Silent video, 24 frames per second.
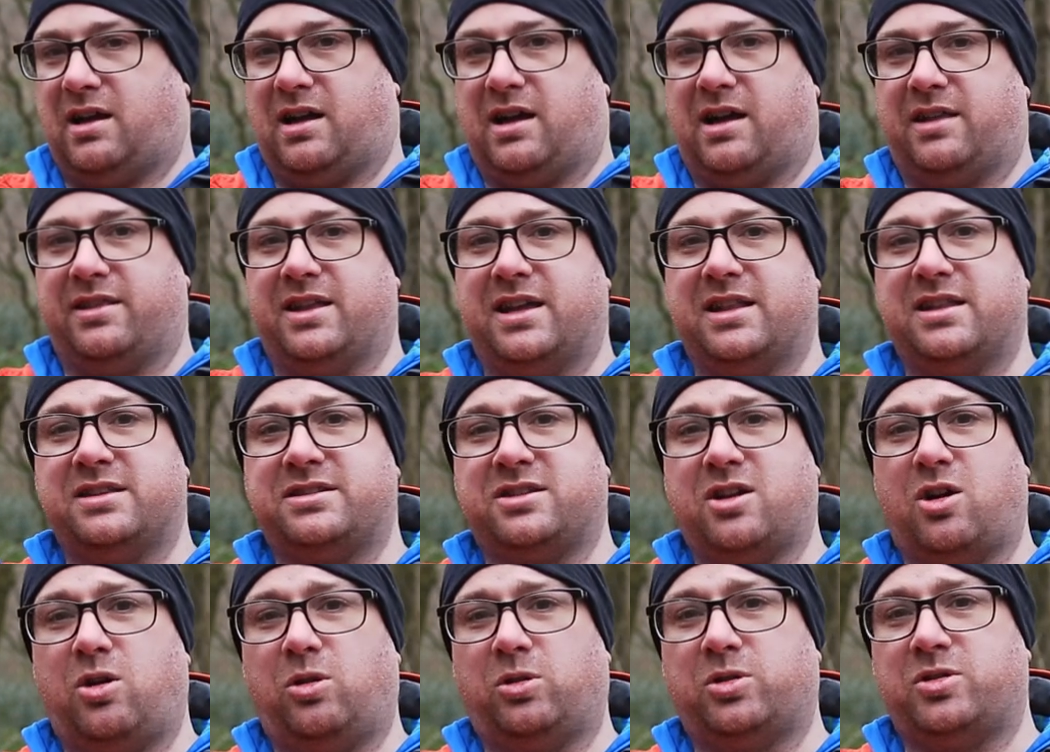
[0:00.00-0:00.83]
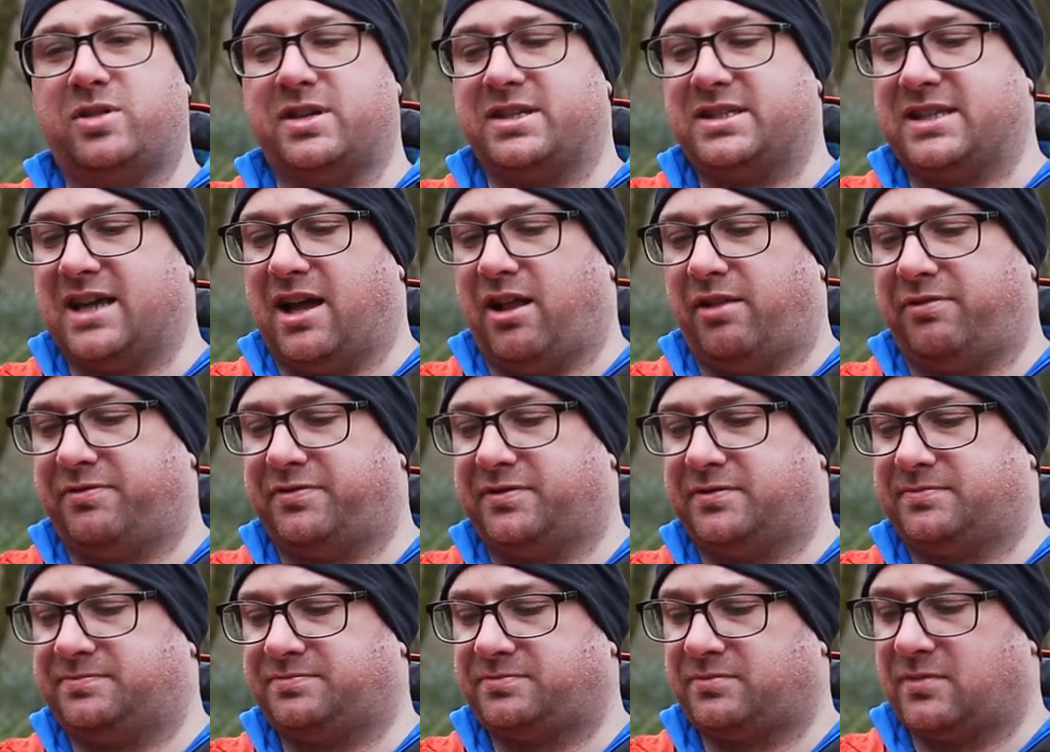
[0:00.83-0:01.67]
And then there's the holder itself.
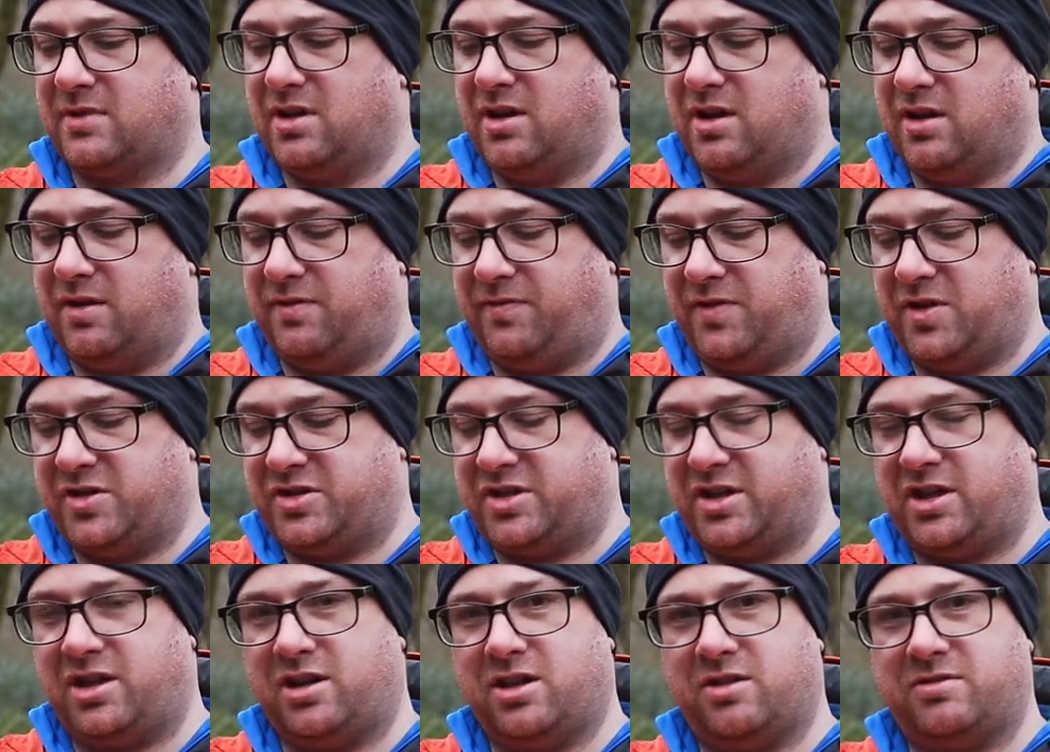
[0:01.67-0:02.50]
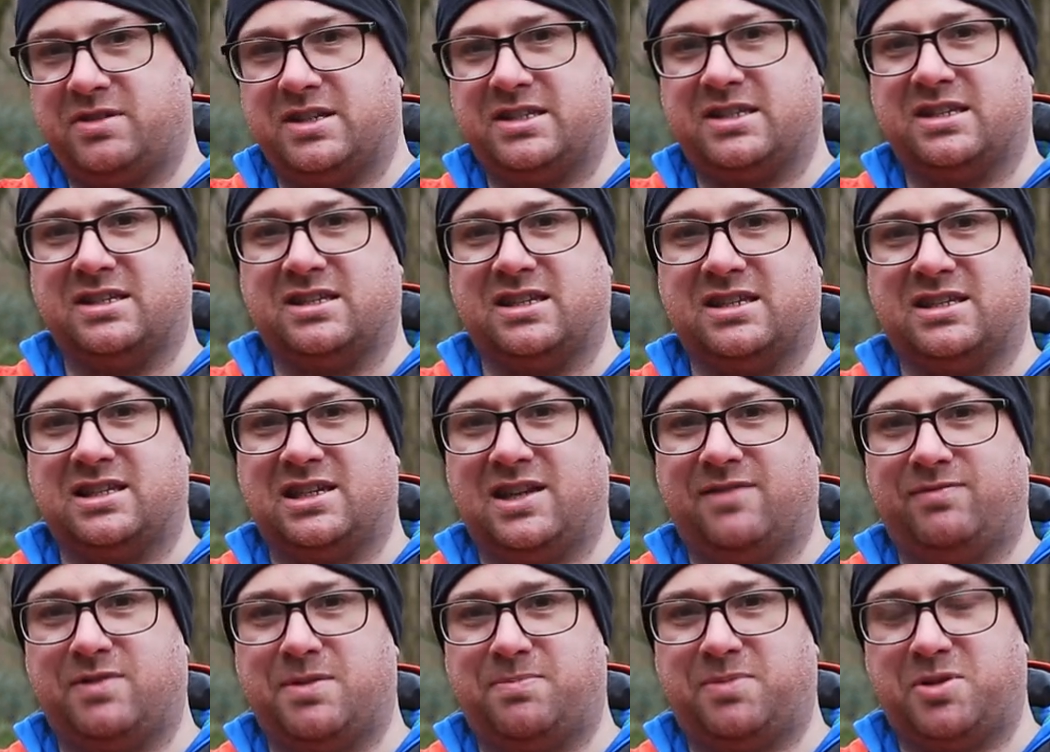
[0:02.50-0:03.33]
First thing you notice is this
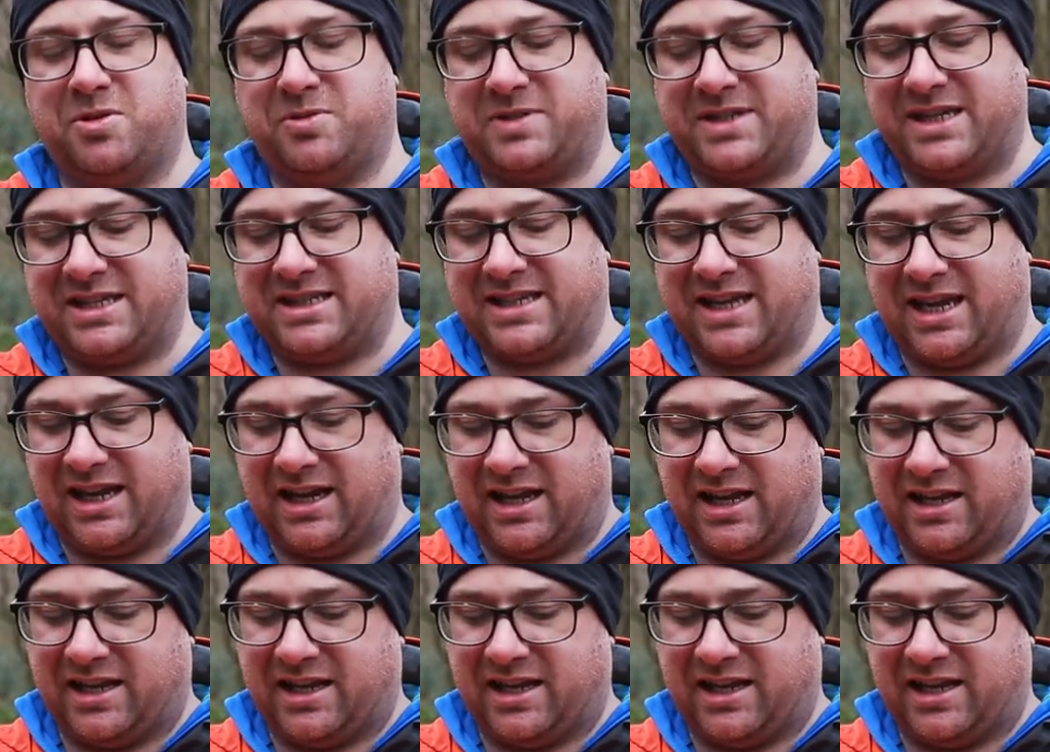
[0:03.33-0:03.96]
lovely blue detail